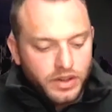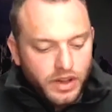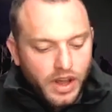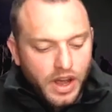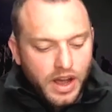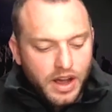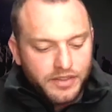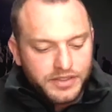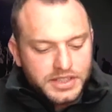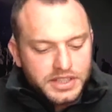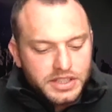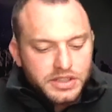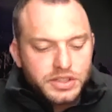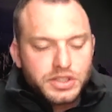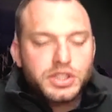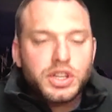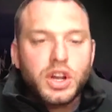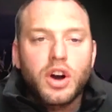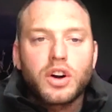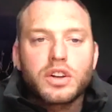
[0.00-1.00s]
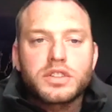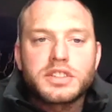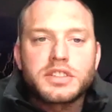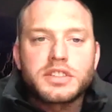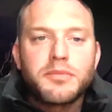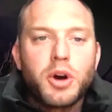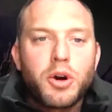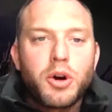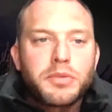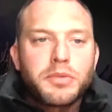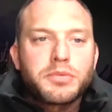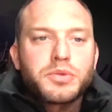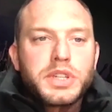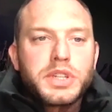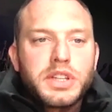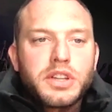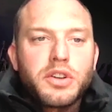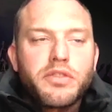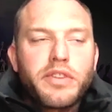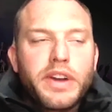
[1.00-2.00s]
Obviously there's talks at the moment
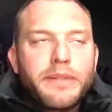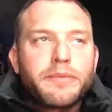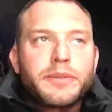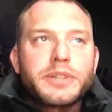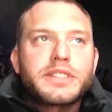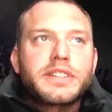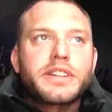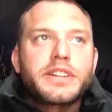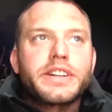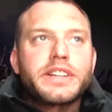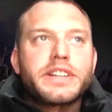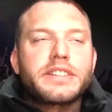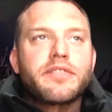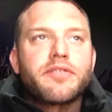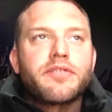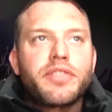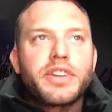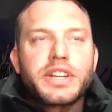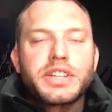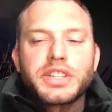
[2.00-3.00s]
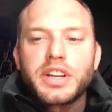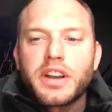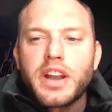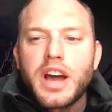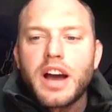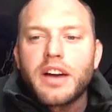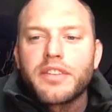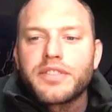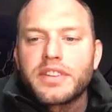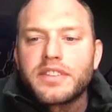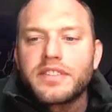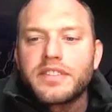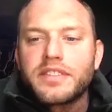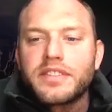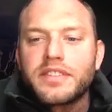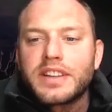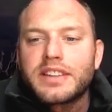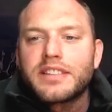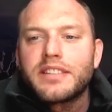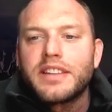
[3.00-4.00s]
between the November series and finishing off the
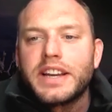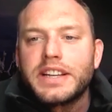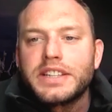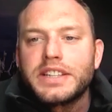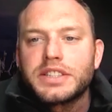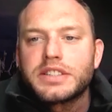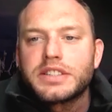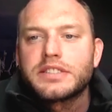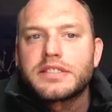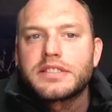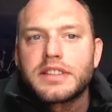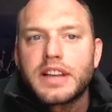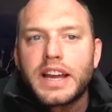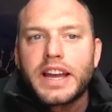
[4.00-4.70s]
Six Nations,